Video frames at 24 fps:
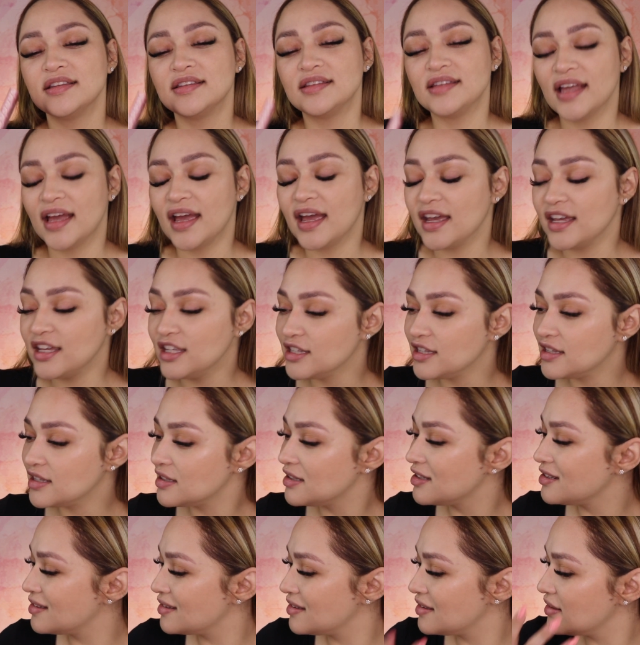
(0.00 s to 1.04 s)

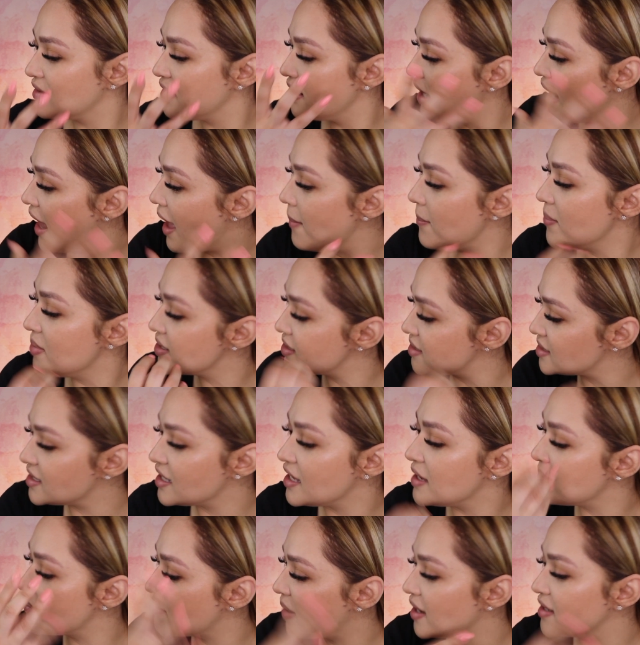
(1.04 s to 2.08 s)
Let me
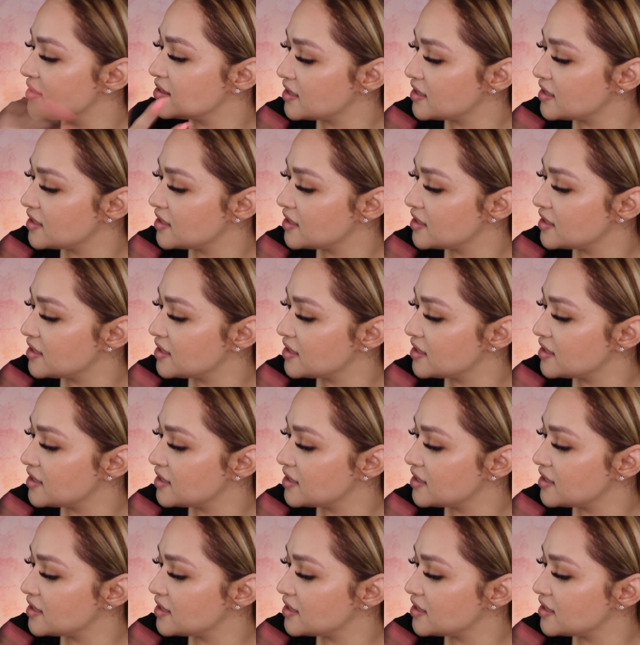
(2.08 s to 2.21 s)
see my